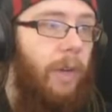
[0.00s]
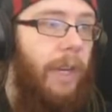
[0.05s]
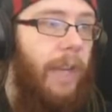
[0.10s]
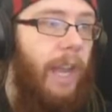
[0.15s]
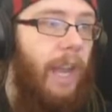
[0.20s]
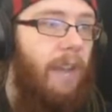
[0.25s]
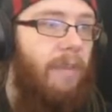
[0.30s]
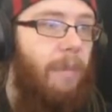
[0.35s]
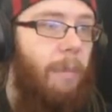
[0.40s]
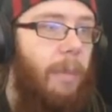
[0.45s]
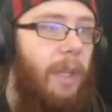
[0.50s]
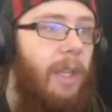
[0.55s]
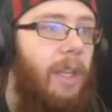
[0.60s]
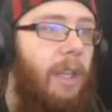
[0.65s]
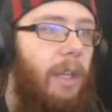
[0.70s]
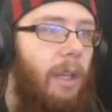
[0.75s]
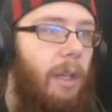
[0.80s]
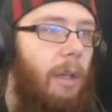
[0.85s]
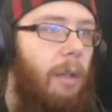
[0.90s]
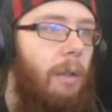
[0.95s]
have a
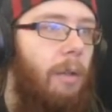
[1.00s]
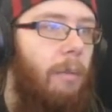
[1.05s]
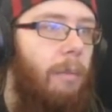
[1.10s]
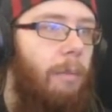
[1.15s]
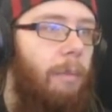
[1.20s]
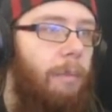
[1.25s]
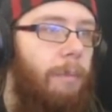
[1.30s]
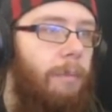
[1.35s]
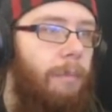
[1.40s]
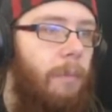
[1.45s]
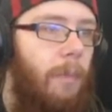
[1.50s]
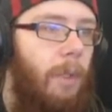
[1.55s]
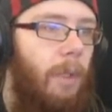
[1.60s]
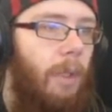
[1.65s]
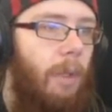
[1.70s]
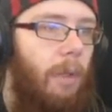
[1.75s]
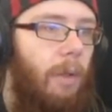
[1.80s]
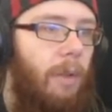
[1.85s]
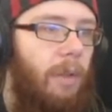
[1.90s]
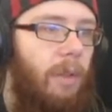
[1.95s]
beacon.
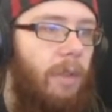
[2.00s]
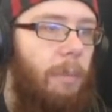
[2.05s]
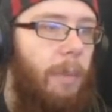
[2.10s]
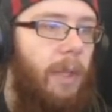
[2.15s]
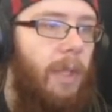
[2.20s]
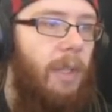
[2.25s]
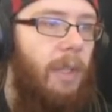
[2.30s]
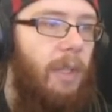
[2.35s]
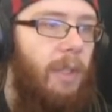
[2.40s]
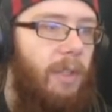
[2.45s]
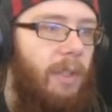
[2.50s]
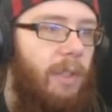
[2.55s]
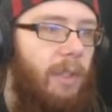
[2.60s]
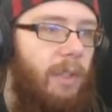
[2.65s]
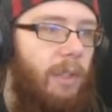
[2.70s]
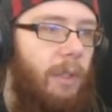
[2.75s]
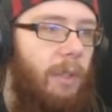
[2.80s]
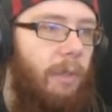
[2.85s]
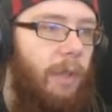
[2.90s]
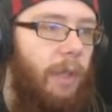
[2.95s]
This beacon doesn't
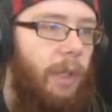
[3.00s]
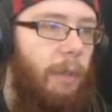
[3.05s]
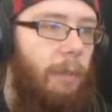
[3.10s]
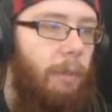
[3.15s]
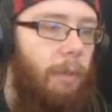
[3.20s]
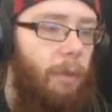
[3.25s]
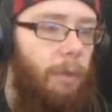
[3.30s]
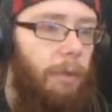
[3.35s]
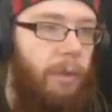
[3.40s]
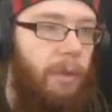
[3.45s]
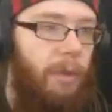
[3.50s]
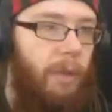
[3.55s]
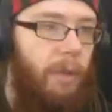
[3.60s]
serve any purpose